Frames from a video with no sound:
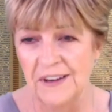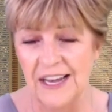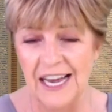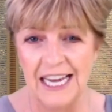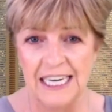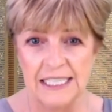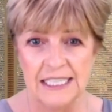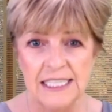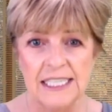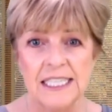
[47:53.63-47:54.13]

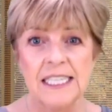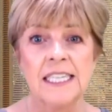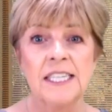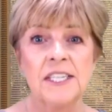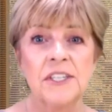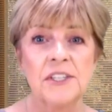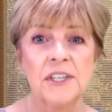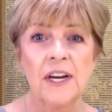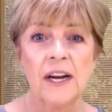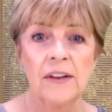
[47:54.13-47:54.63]
and
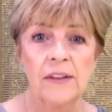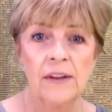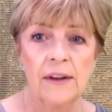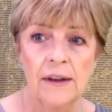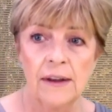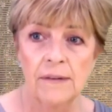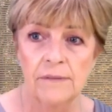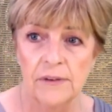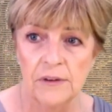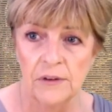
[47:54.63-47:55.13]
each other.
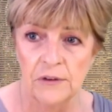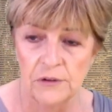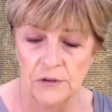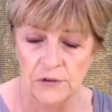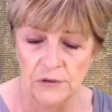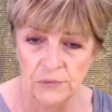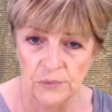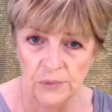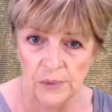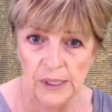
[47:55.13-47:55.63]
Have a
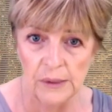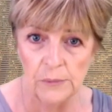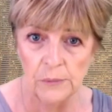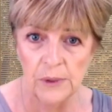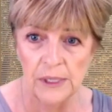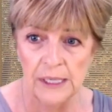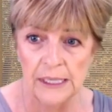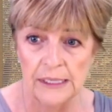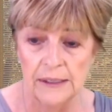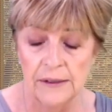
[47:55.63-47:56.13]
great
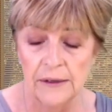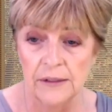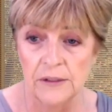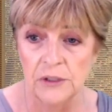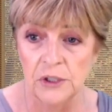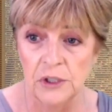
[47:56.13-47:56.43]
week.